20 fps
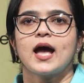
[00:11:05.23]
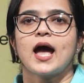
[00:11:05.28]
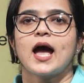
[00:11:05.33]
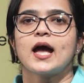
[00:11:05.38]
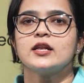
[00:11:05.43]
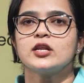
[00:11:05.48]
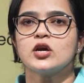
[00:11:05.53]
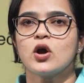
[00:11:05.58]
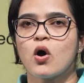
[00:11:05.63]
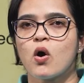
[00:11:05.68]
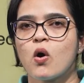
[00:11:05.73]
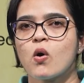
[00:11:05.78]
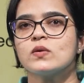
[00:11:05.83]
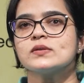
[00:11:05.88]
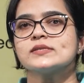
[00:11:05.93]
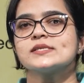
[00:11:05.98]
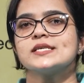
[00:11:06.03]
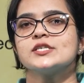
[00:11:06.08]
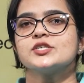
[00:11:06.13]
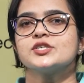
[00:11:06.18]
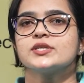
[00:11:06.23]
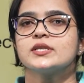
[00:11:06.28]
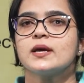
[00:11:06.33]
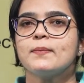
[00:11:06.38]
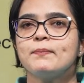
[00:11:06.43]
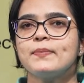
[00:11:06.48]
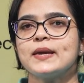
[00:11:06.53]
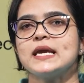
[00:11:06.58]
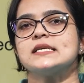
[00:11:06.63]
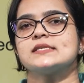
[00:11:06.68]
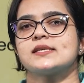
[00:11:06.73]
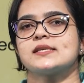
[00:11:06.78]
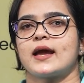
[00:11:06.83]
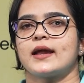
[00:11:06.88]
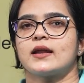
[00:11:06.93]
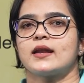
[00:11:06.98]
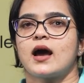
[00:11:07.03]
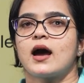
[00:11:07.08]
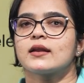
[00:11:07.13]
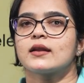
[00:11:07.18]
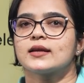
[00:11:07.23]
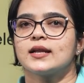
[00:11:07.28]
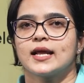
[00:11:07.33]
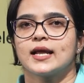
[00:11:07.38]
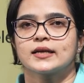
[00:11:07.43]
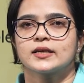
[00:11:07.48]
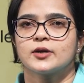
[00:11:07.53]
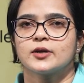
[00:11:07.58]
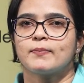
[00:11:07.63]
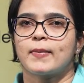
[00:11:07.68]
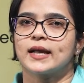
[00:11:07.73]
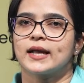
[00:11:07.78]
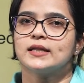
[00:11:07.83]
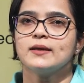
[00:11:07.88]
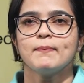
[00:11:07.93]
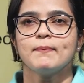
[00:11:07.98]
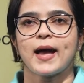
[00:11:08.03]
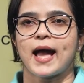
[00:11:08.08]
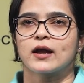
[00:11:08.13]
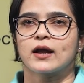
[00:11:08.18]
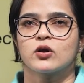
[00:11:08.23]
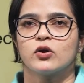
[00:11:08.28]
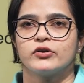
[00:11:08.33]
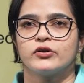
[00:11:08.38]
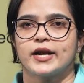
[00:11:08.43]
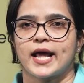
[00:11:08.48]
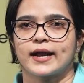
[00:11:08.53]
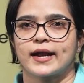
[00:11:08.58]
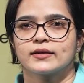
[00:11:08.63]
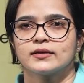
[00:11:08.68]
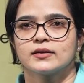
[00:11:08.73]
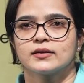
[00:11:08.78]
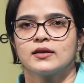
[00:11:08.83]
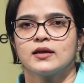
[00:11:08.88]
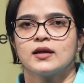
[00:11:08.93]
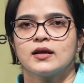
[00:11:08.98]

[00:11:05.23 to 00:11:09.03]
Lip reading: and the holes reaching the P side are collected by the back contact.